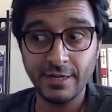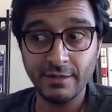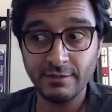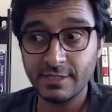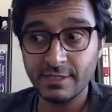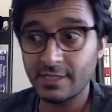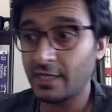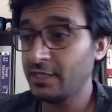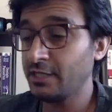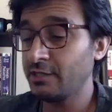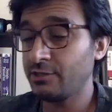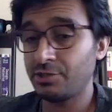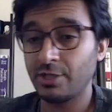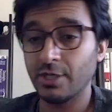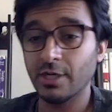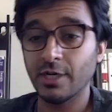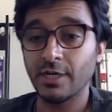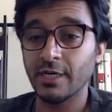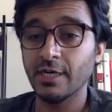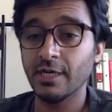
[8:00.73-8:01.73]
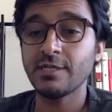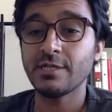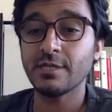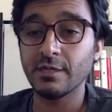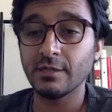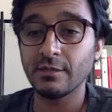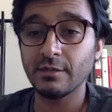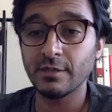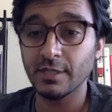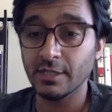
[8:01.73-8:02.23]
study GIS
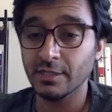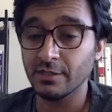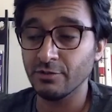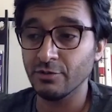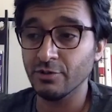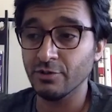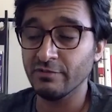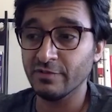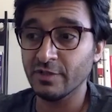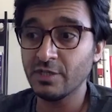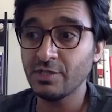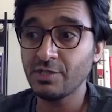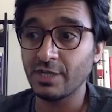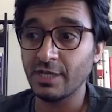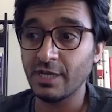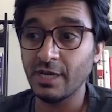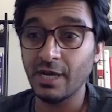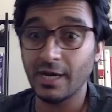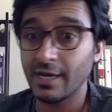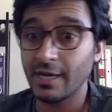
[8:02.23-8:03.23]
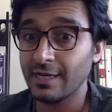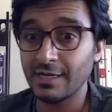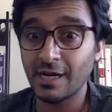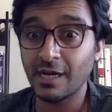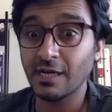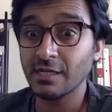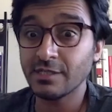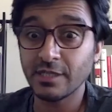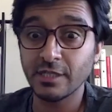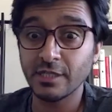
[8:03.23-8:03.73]
in university. I
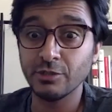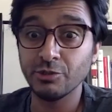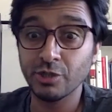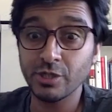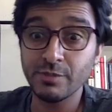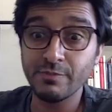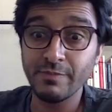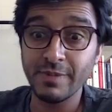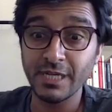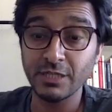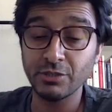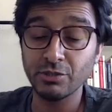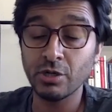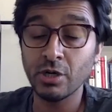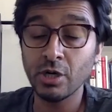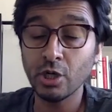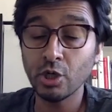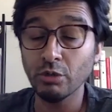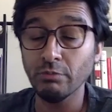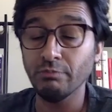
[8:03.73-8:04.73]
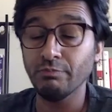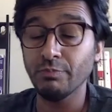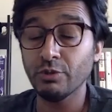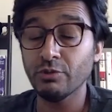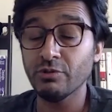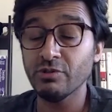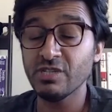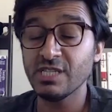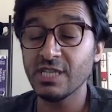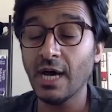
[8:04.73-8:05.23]
studied just major
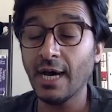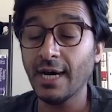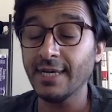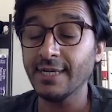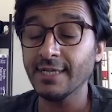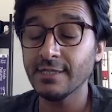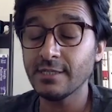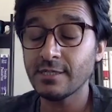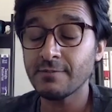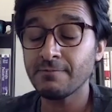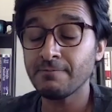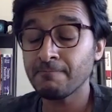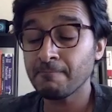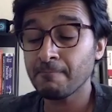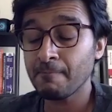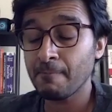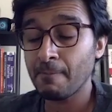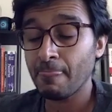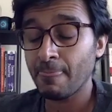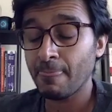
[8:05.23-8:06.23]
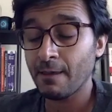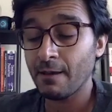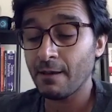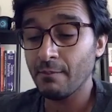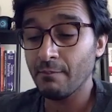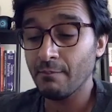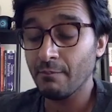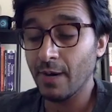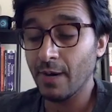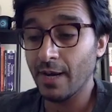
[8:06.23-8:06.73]
computer science,
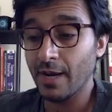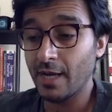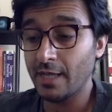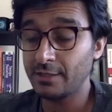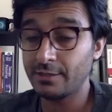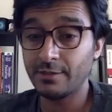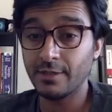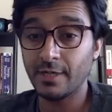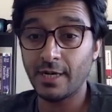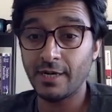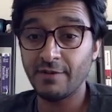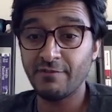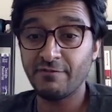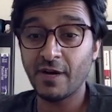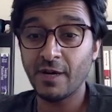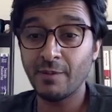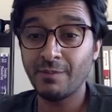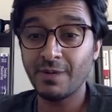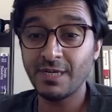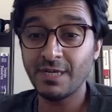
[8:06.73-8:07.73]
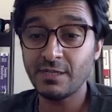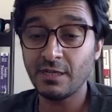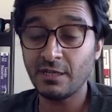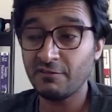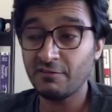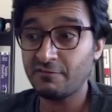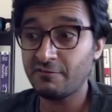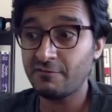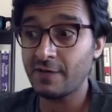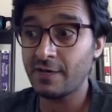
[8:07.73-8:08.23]
but I find myself
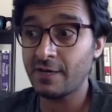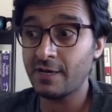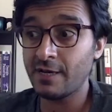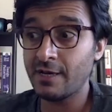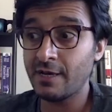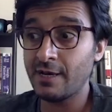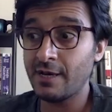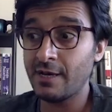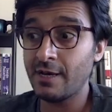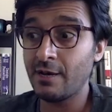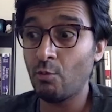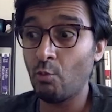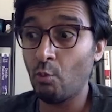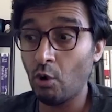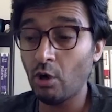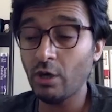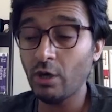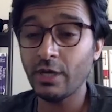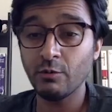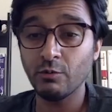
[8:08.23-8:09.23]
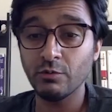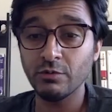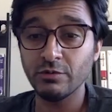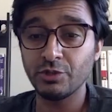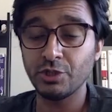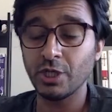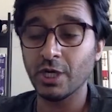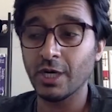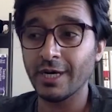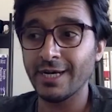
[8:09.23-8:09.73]
working with
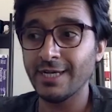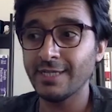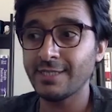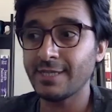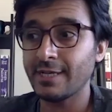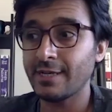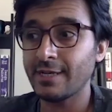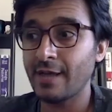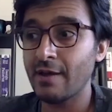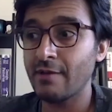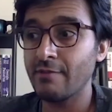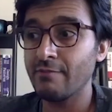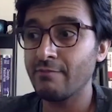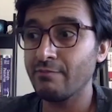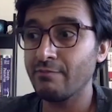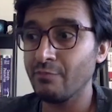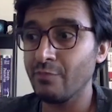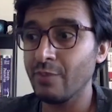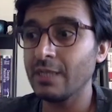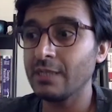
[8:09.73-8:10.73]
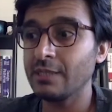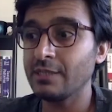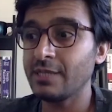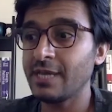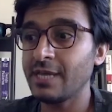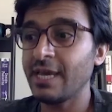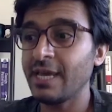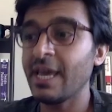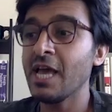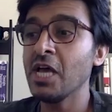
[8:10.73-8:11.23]
GIS and
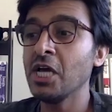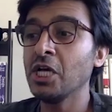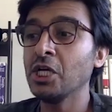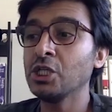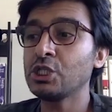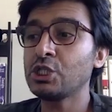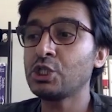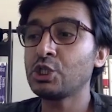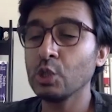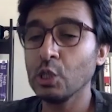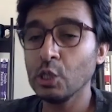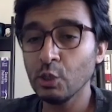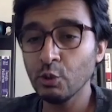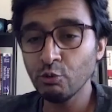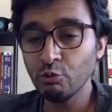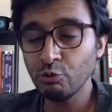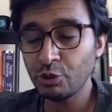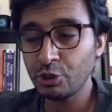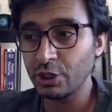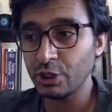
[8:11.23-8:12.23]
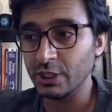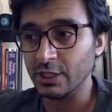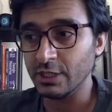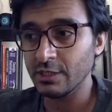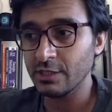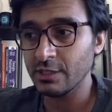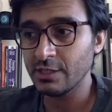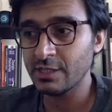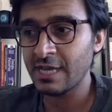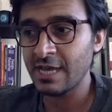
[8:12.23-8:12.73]
building
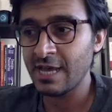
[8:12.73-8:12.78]
solutions